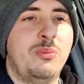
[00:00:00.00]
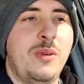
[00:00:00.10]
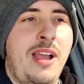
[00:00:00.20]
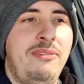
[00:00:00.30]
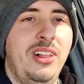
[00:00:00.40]

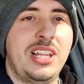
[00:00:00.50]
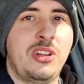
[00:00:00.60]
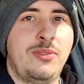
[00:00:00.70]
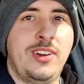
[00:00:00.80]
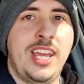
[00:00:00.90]
I feel like
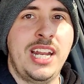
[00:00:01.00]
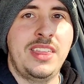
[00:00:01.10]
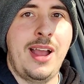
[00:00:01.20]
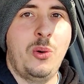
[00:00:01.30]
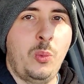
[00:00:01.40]
they're forgetting
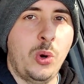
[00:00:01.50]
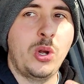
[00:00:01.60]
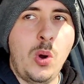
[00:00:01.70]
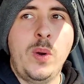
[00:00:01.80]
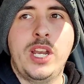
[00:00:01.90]
that we're
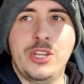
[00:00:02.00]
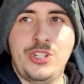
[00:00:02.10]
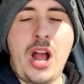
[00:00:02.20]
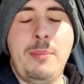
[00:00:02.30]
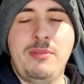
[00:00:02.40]
going and
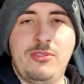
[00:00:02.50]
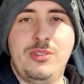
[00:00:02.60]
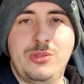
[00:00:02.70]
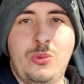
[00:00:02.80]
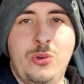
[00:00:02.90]
shopping for
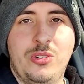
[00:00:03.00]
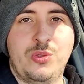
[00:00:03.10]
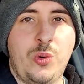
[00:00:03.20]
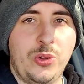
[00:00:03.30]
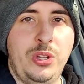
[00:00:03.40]
these orders.
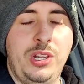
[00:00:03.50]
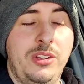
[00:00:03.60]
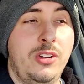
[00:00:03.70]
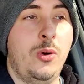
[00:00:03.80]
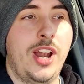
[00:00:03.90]
We're
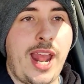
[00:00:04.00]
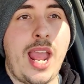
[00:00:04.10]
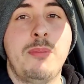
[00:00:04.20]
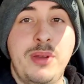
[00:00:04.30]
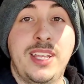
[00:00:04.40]
literally going and
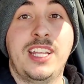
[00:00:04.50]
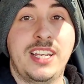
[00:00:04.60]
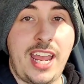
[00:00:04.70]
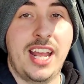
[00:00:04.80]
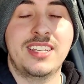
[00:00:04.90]
hand picking
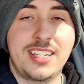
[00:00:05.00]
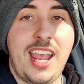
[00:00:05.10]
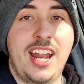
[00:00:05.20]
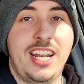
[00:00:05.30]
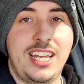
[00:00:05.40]
and hand
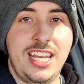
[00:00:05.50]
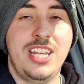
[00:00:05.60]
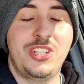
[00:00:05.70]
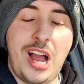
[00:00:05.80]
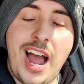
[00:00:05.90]
scanning
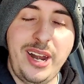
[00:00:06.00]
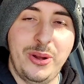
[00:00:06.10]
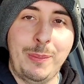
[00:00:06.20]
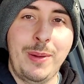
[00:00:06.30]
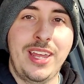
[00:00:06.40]
each
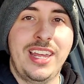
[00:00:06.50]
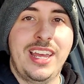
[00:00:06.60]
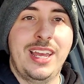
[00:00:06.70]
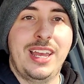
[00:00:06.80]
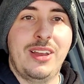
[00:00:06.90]
item
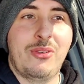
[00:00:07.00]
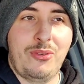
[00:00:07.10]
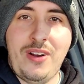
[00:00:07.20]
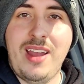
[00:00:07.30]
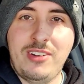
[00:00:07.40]
for
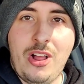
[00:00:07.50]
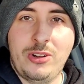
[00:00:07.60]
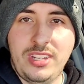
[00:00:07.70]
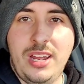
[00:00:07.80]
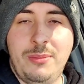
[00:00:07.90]

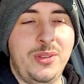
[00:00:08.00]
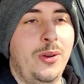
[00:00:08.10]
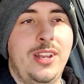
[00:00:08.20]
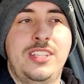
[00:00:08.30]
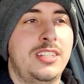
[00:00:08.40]
$5 tip. You
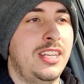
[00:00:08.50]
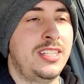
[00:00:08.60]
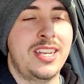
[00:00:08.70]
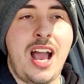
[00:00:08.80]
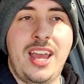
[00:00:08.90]
know,
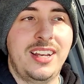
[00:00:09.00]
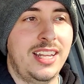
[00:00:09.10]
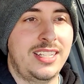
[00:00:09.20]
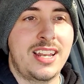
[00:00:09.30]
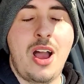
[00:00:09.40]
it's
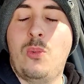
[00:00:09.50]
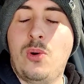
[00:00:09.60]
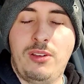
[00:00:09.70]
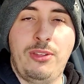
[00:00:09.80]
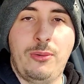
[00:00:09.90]
not
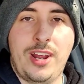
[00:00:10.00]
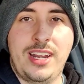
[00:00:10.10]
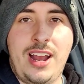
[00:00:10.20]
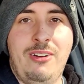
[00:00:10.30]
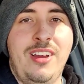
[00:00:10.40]
worth it right
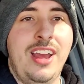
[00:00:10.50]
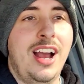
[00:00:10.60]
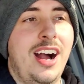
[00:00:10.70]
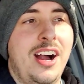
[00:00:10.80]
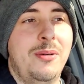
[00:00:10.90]
now.
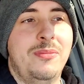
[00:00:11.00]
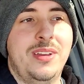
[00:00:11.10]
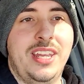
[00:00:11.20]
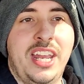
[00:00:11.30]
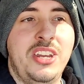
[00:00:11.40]
And
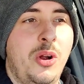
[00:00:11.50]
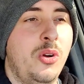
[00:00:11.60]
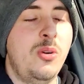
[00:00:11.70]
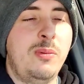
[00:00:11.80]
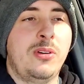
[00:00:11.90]
you know,
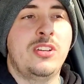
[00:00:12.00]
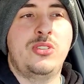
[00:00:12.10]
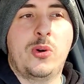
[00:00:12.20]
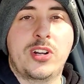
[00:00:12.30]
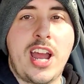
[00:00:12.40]
Uber and
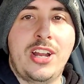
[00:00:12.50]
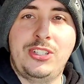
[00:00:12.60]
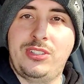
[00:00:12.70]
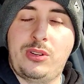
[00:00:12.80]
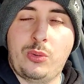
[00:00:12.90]

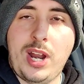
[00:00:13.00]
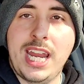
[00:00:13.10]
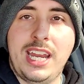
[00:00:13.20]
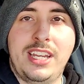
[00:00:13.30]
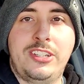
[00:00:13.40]
DoorDash is
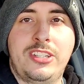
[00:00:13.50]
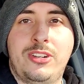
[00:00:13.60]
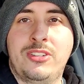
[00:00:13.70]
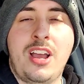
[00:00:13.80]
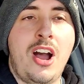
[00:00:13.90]
great. It's just
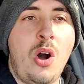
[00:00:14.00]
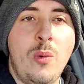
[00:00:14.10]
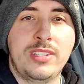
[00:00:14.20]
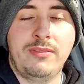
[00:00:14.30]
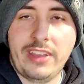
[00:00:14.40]
there's not
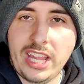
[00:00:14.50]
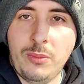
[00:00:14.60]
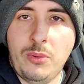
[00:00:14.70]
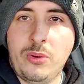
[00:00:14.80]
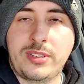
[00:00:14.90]
always
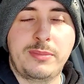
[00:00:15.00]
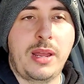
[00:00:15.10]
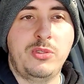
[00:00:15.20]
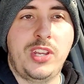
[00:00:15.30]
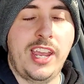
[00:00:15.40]
available.
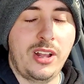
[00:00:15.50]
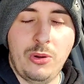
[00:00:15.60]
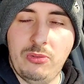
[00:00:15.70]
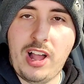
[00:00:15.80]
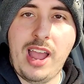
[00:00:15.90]
Sometimes you can't
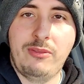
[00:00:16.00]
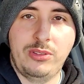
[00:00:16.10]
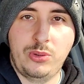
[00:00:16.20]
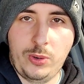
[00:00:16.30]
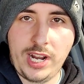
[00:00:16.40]
go live
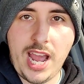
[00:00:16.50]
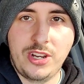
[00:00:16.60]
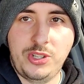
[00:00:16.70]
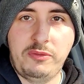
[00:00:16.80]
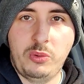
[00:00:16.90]
with
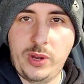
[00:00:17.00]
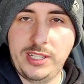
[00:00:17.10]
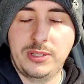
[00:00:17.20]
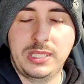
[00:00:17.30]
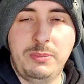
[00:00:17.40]
DoorDash. You have to wait
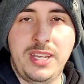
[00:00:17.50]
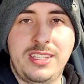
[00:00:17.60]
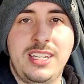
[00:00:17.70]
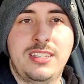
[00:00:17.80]
till it's busy.